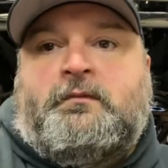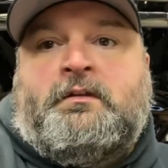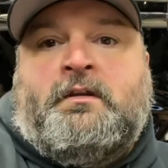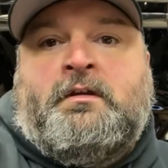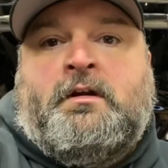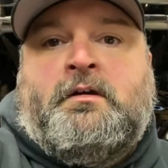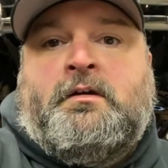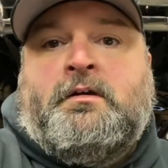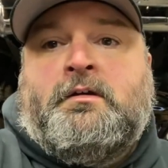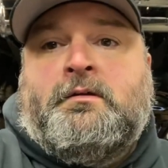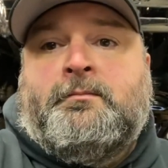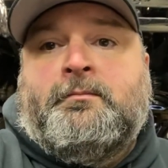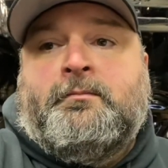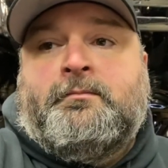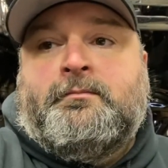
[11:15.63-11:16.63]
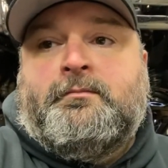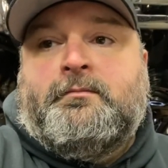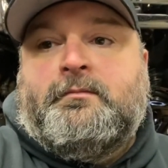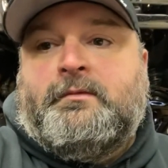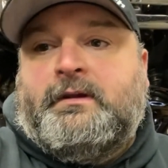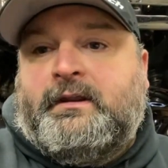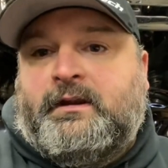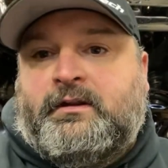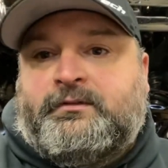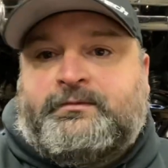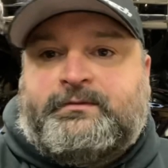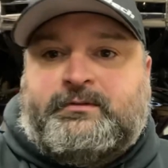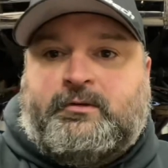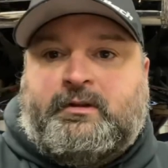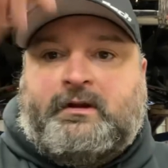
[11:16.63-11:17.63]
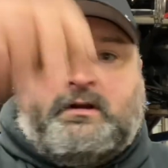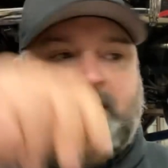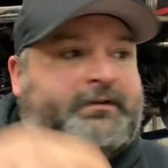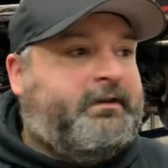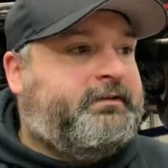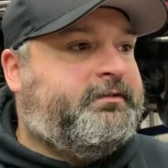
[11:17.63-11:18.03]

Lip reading: And I'll show the Haltech